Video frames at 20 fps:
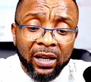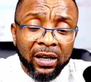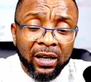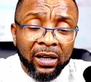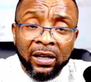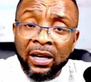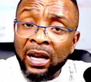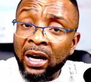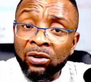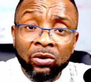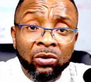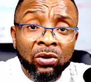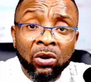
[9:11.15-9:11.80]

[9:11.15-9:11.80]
That could go.